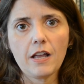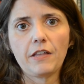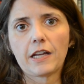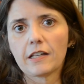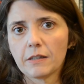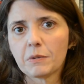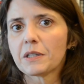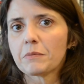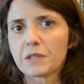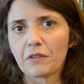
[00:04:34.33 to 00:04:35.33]
They can limit
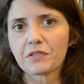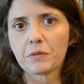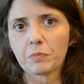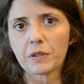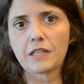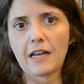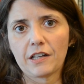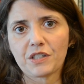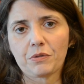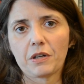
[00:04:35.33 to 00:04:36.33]
themselves simply to
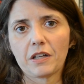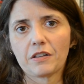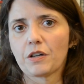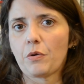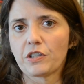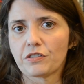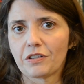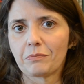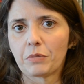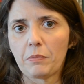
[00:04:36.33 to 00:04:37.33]
answering the
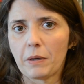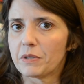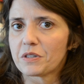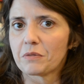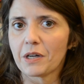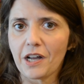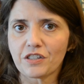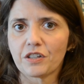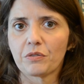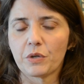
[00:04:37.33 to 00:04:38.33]
question brought by Mr.
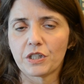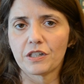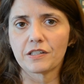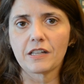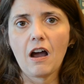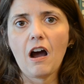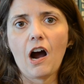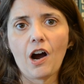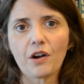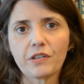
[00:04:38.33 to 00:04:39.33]
McCutcheon, which is,
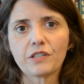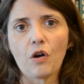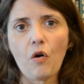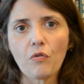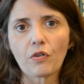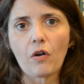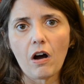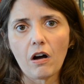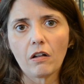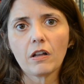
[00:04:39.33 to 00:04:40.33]
are these
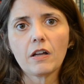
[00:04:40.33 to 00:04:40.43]
overall